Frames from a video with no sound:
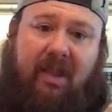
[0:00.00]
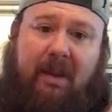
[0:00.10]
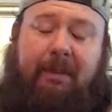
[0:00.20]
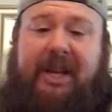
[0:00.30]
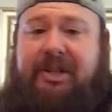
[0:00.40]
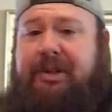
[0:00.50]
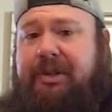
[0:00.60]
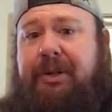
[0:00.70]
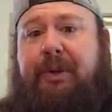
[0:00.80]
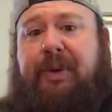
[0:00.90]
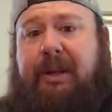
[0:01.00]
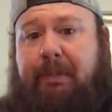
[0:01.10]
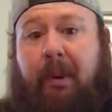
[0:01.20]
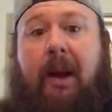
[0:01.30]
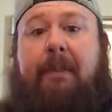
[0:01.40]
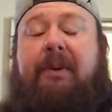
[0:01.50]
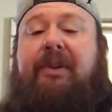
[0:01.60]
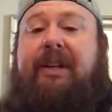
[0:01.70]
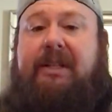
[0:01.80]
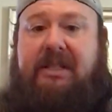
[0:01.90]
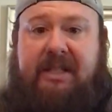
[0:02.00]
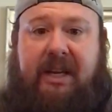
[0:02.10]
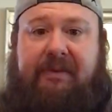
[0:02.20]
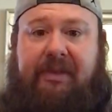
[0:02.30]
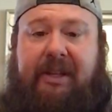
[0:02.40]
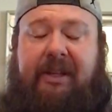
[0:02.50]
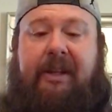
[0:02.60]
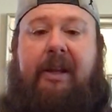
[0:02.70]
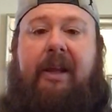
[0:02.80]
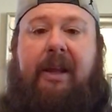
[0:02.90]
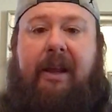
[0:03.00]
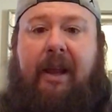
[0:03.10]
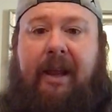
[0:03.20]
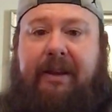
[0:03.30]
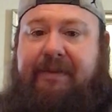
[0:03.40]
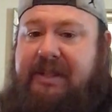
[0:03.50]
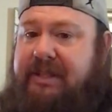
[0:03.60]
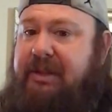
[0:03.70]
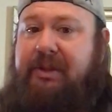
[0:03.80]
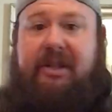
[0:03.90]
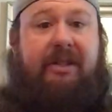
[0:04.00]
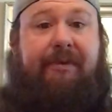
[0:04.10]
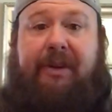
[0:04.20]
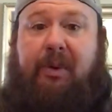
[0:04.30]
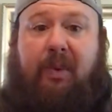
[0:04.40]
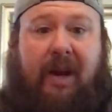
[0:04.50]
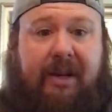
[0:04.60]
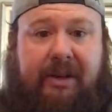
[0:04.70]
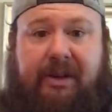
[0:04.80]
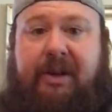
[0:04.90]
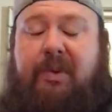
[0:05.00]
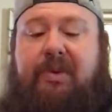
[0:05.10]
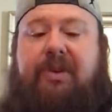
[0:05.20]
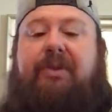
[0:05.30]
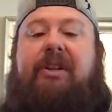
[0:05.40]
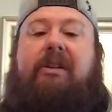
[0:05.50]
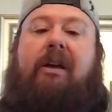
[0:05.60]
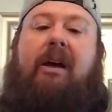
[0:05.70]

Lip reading: Make sure you're doing it properly and safely, and if it still doesn't feel right, don't do it.